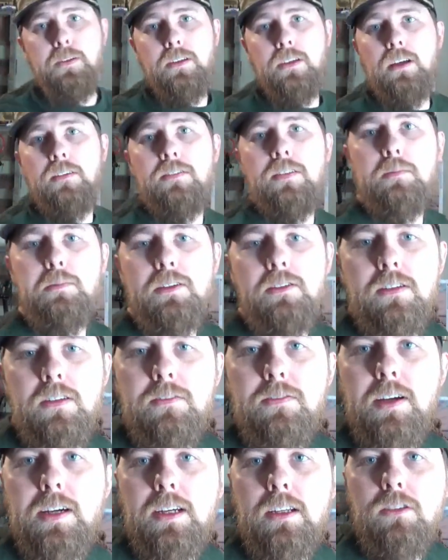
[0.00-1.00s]
enough. Let me see
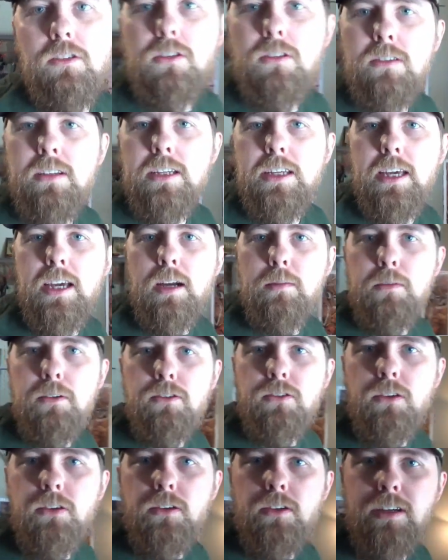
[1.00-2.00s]
if I can turn the camera
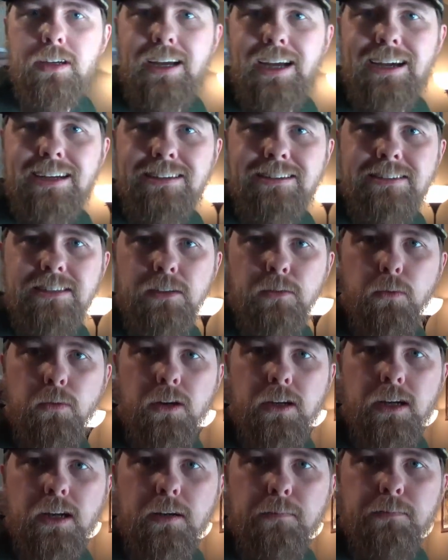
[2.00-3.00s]
so you can kind of see
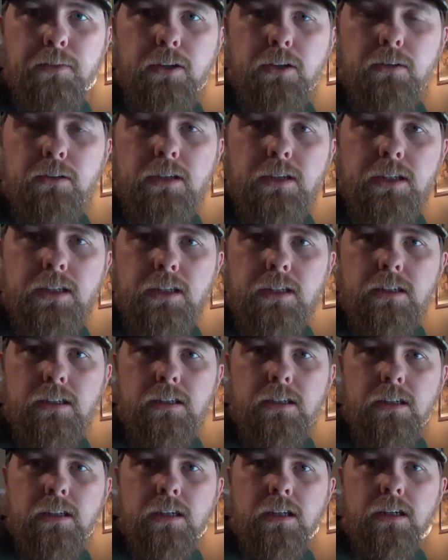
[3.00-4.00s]
what I'm doing
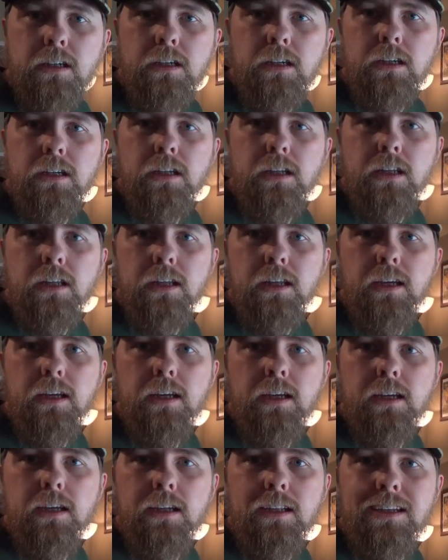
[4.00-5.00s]
here.
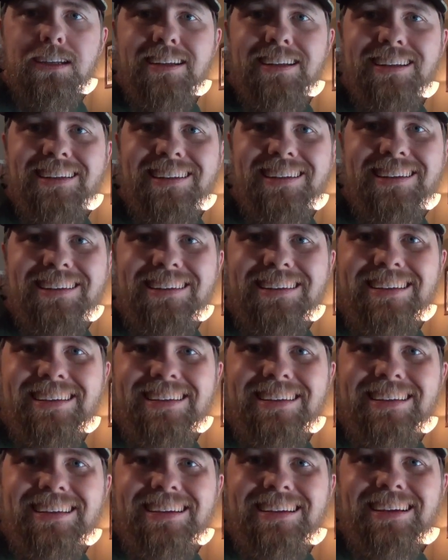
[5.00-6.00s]
And
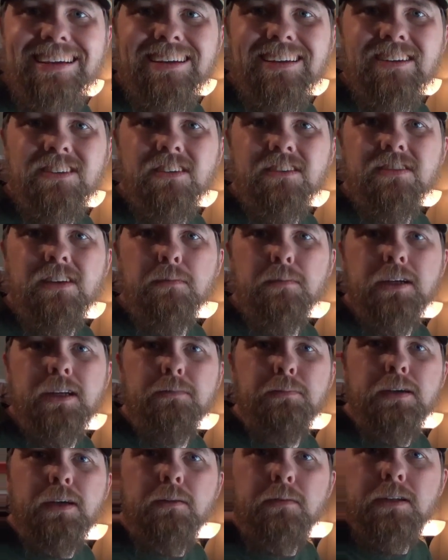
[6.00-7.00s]
I don't know if I'm going to
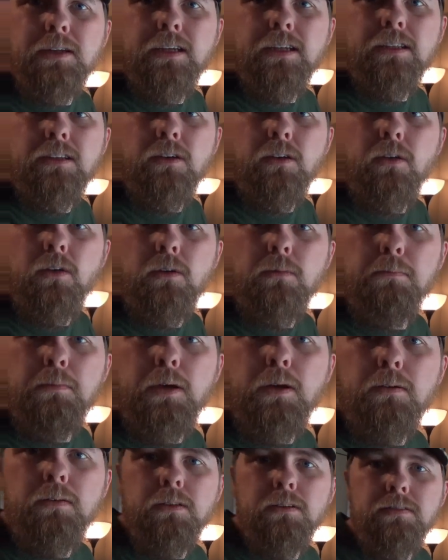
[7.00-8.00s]
be able to get the whole
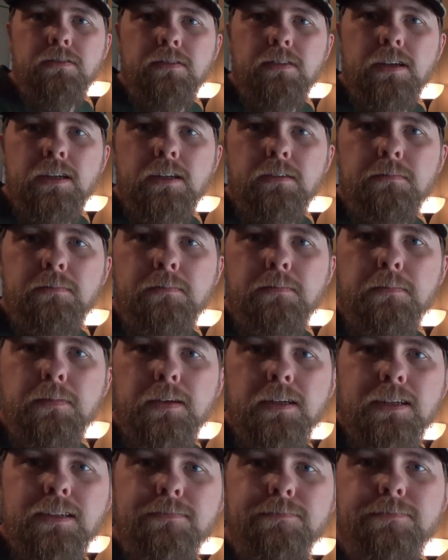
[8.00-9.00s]
bow in the frame,
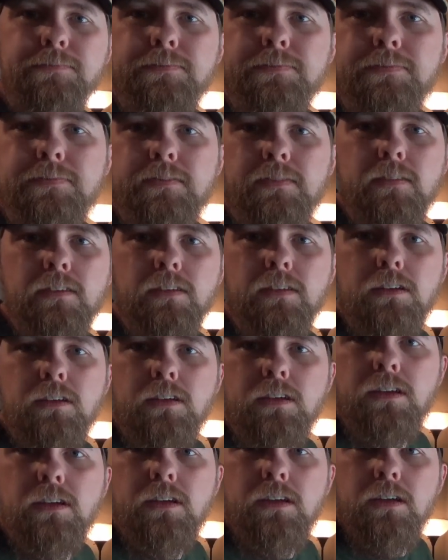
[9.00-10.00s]
but
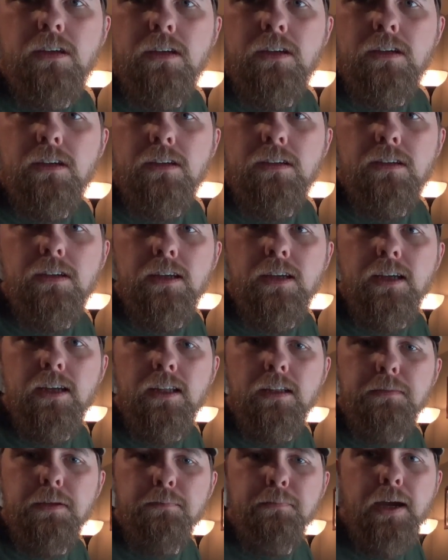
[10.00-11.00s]
yeah,
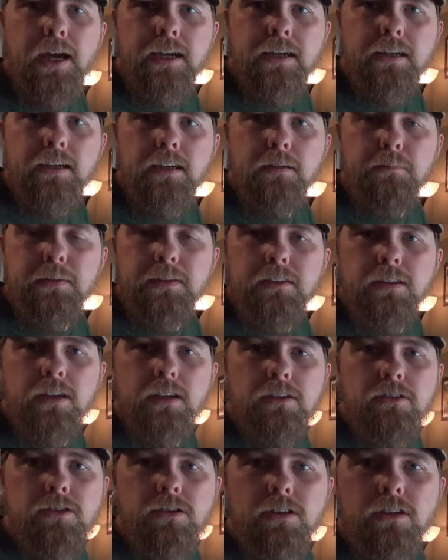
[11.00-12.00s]
let me back it up a
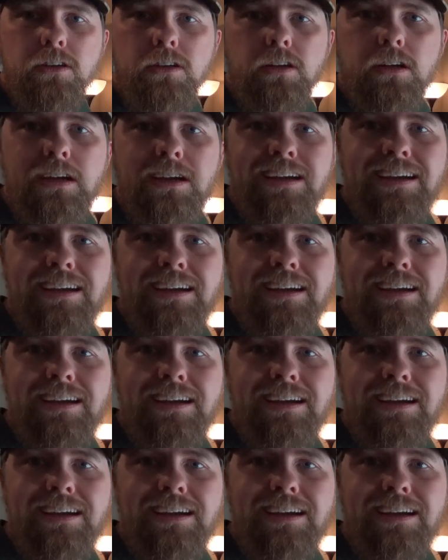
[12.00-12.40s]
touch here.